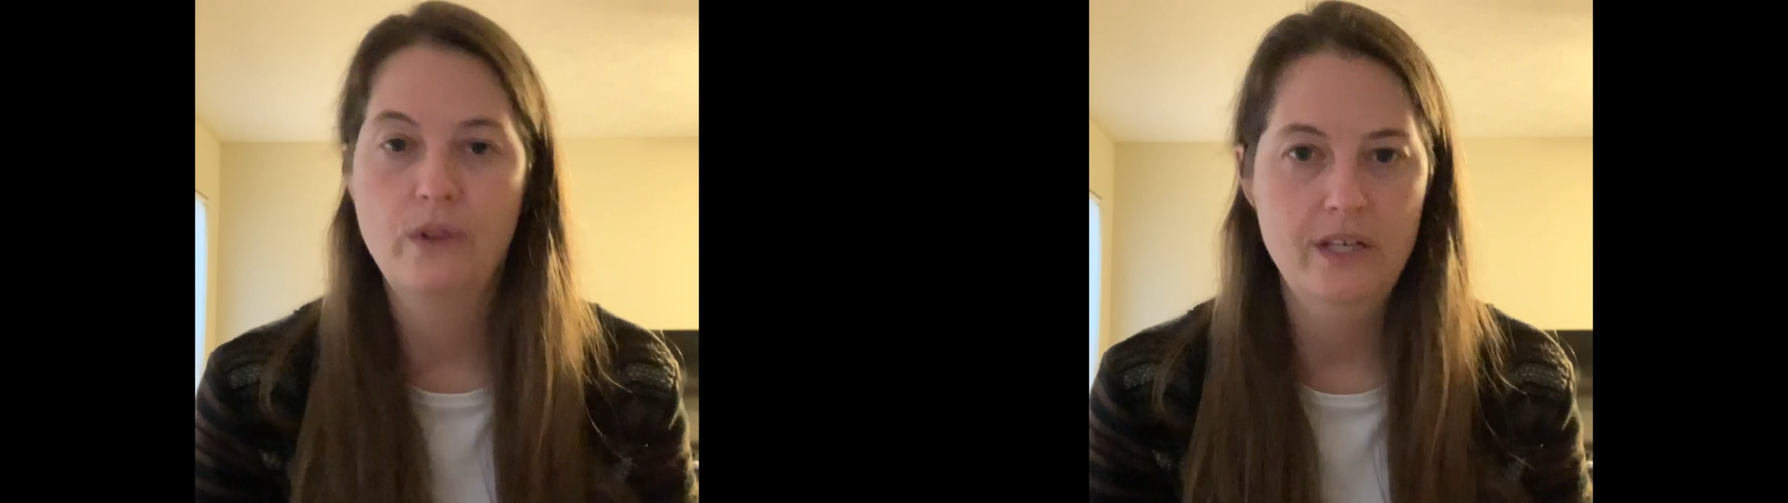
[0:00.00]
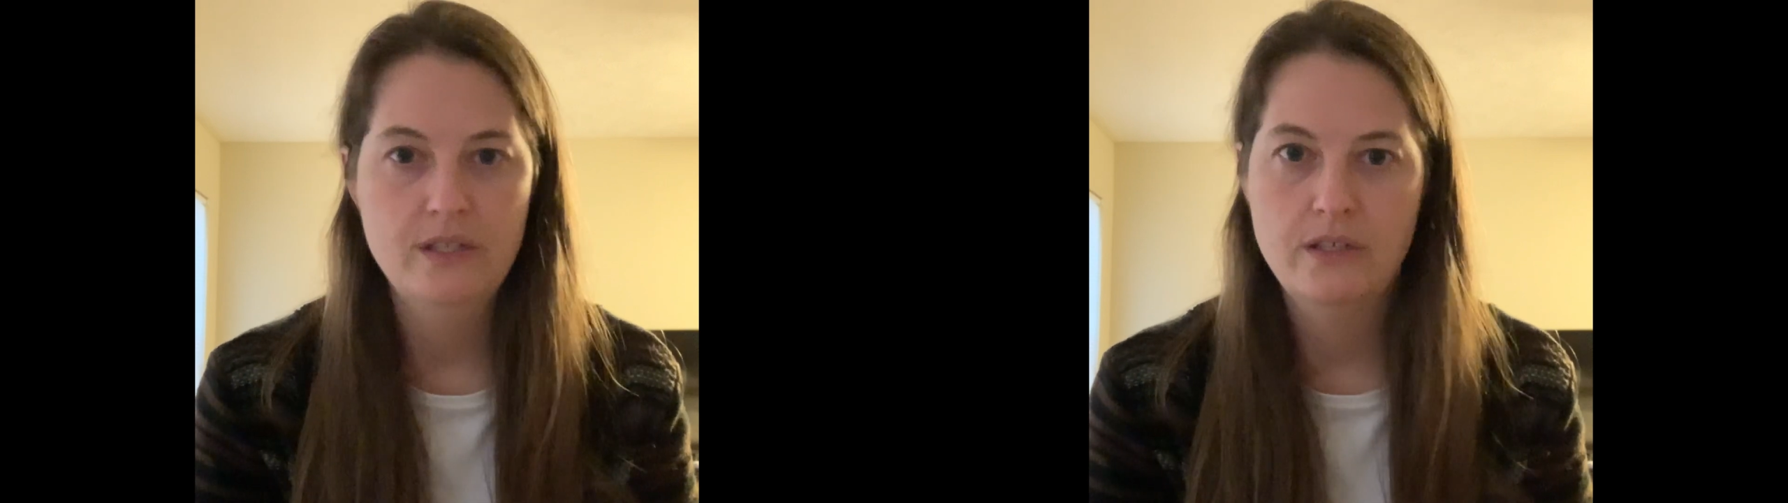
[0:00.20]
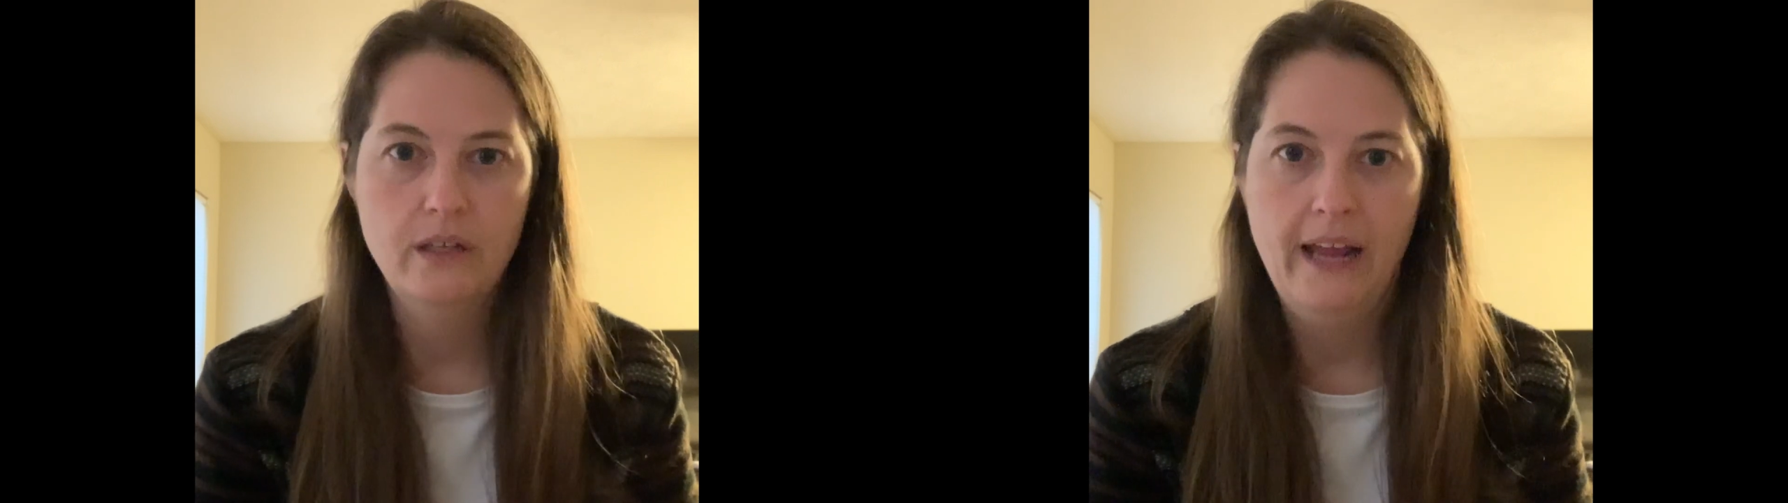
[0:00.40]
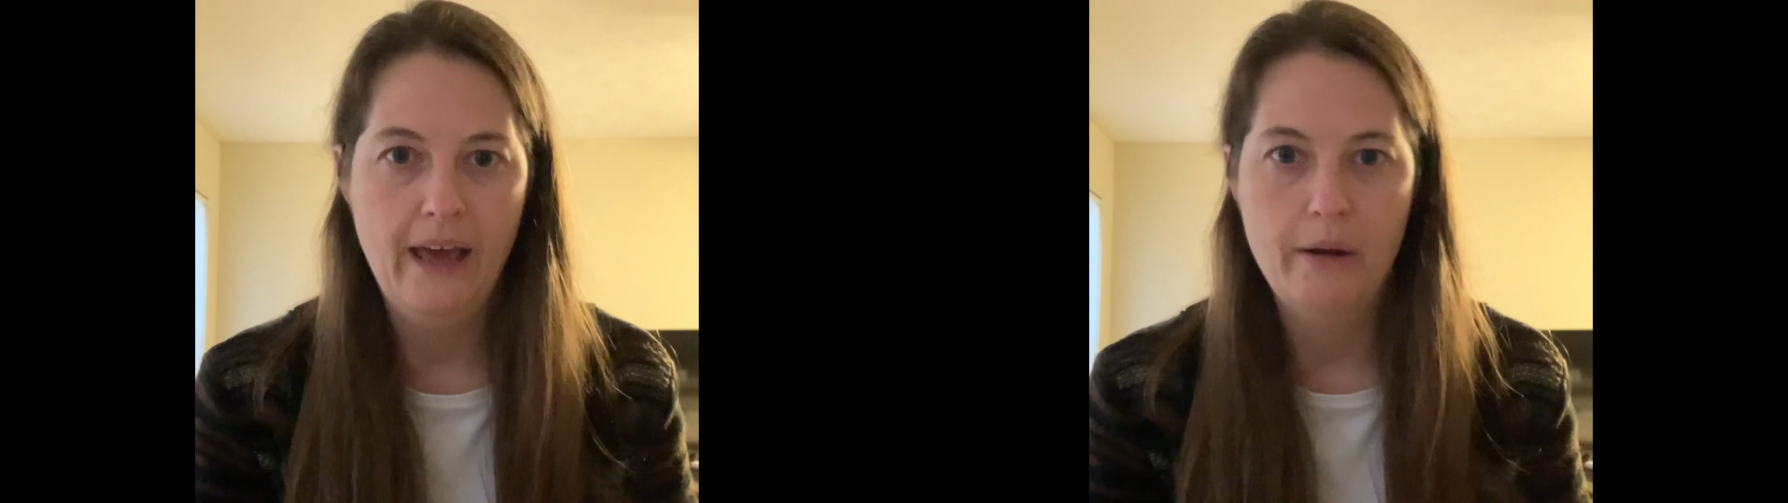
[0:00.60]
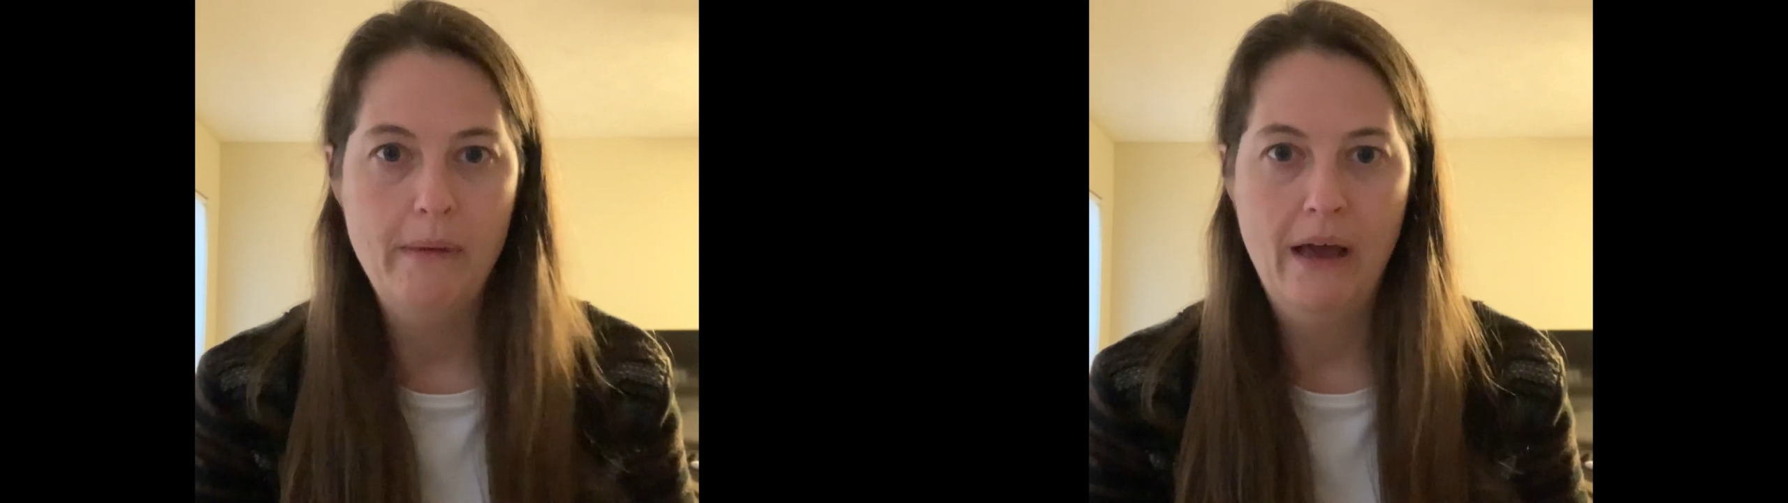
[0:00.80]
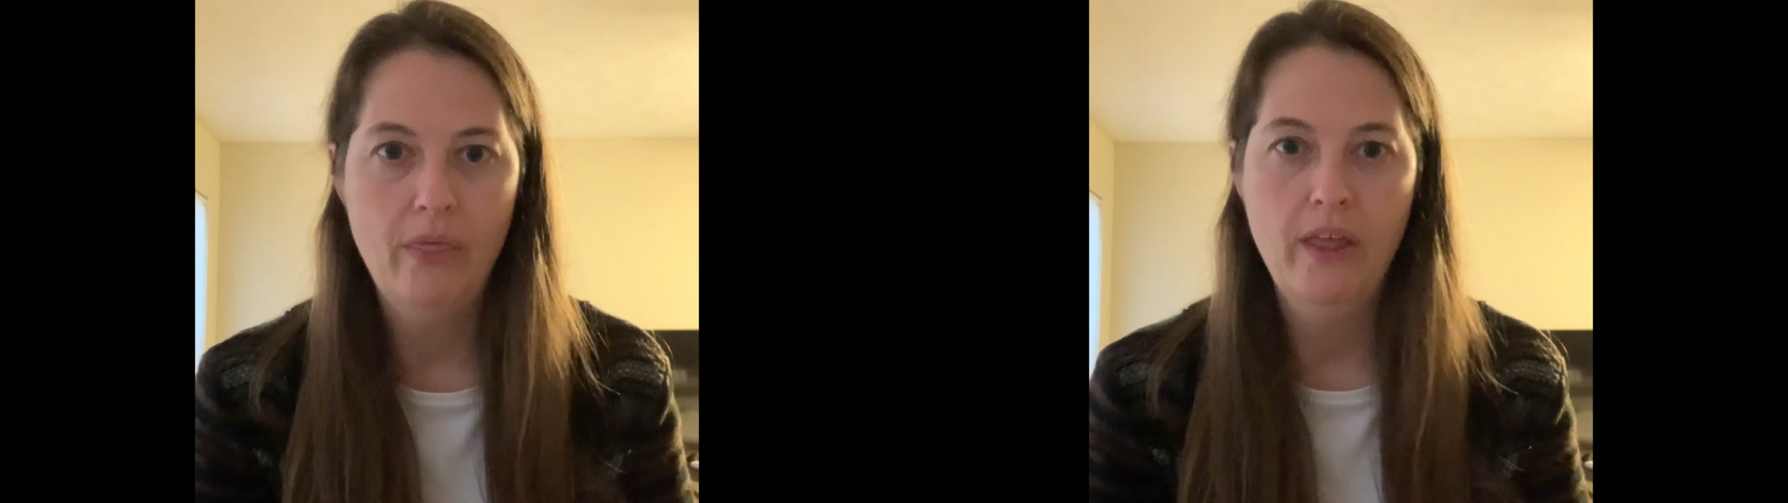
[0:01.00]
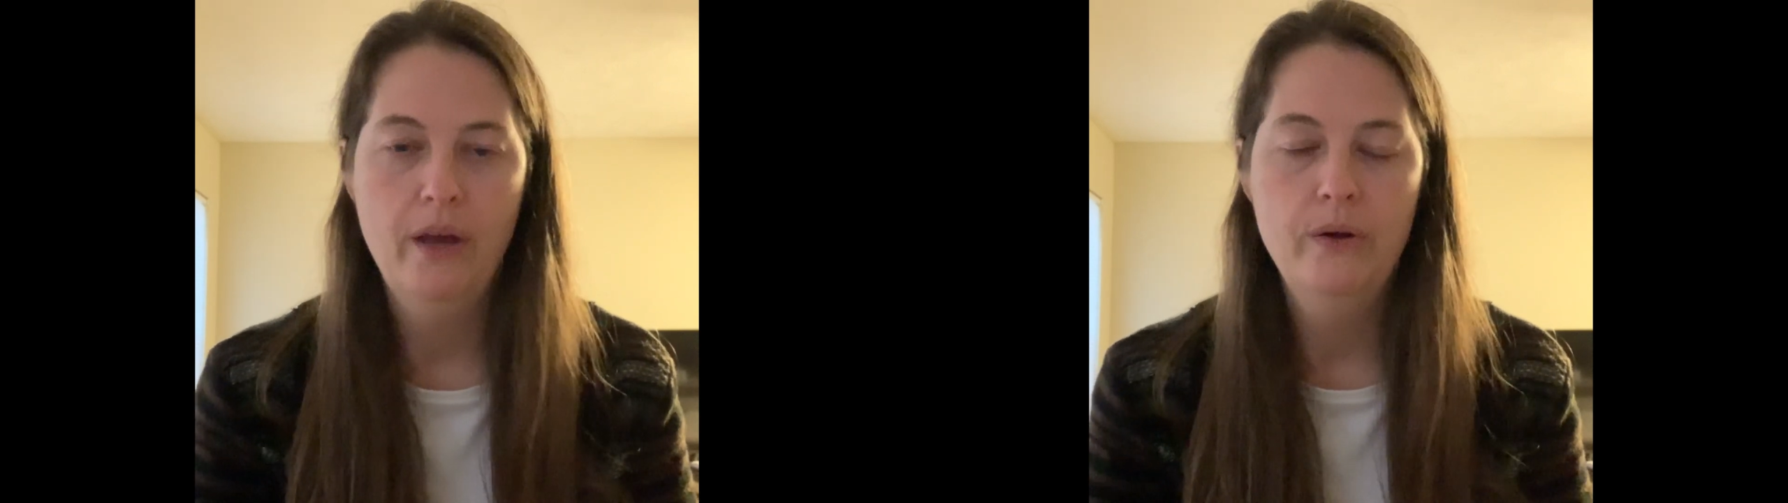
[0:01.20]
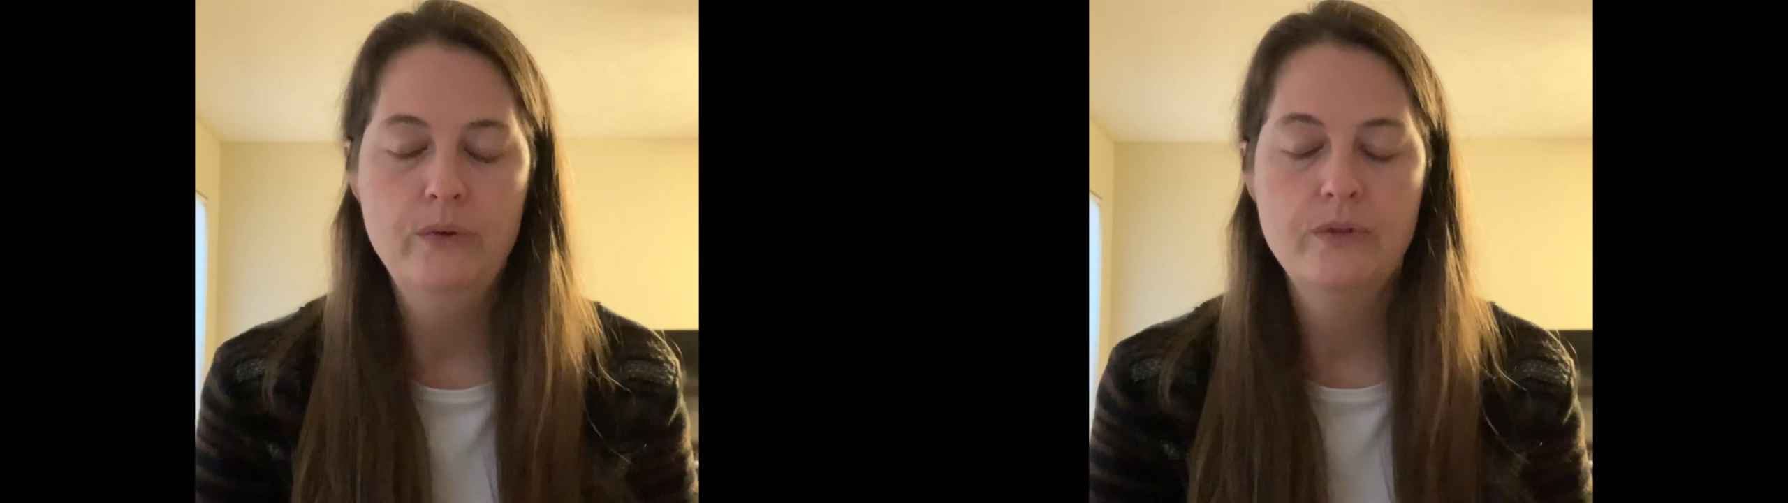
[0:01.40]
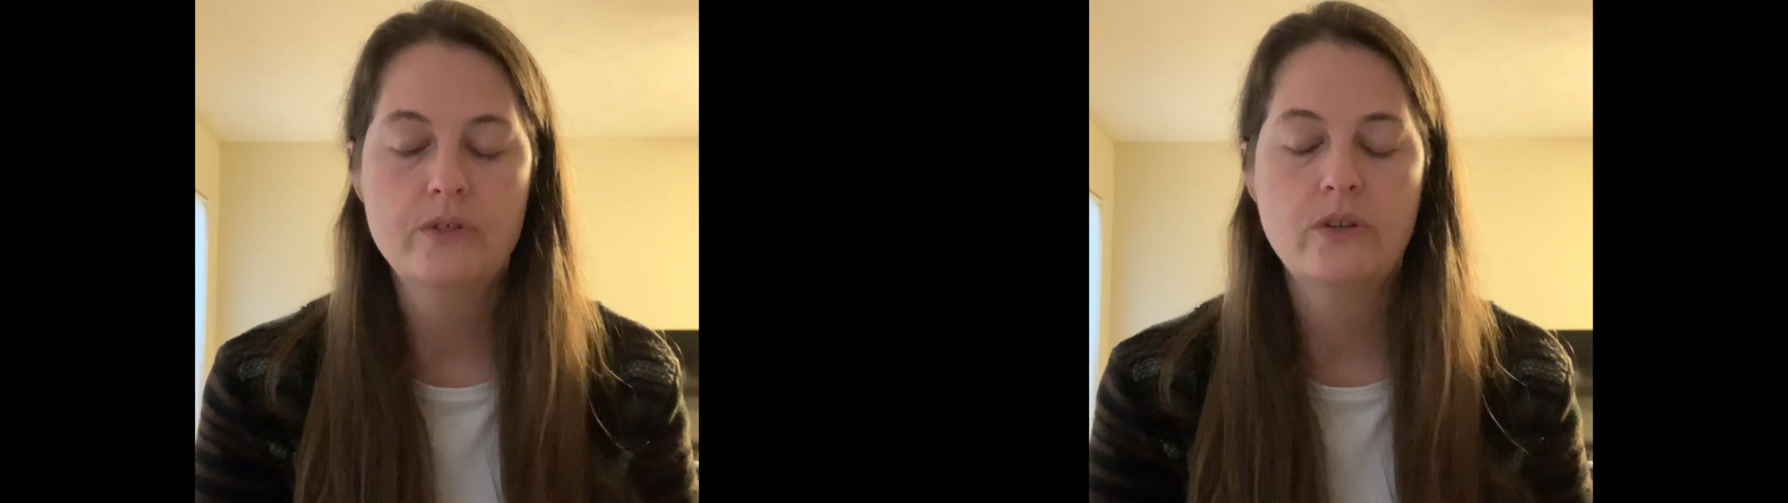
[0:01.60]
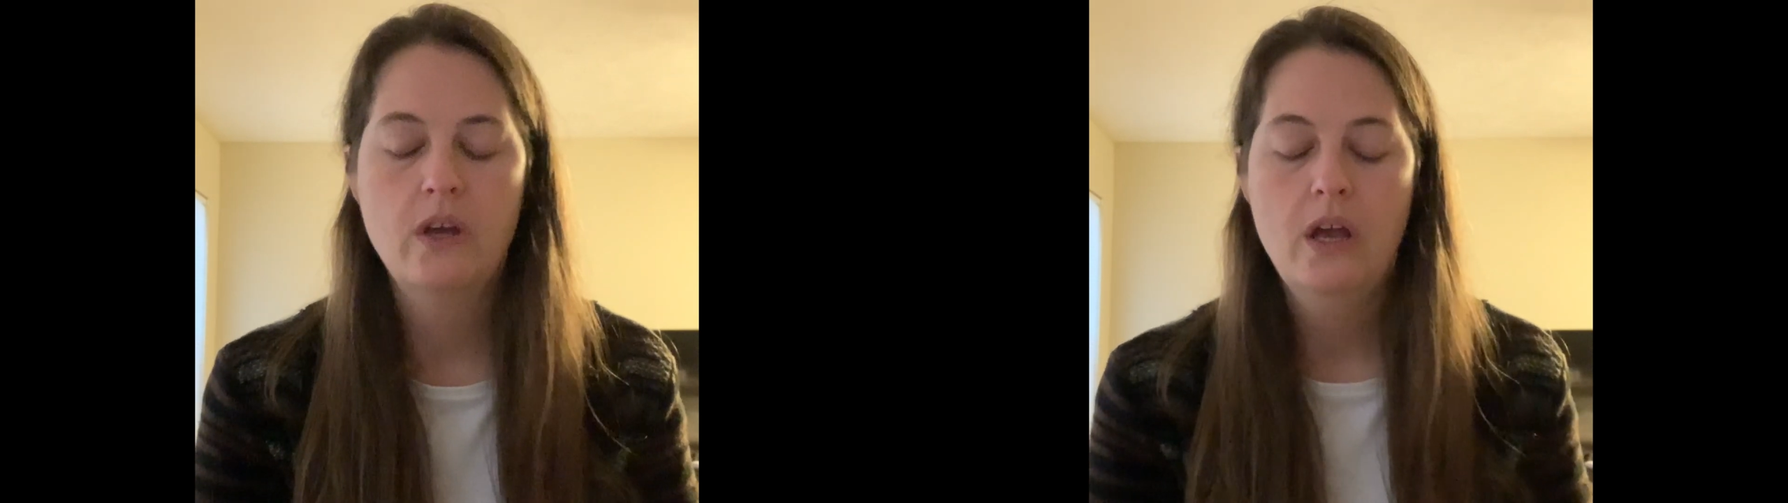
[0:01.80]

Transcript: that stood out about those.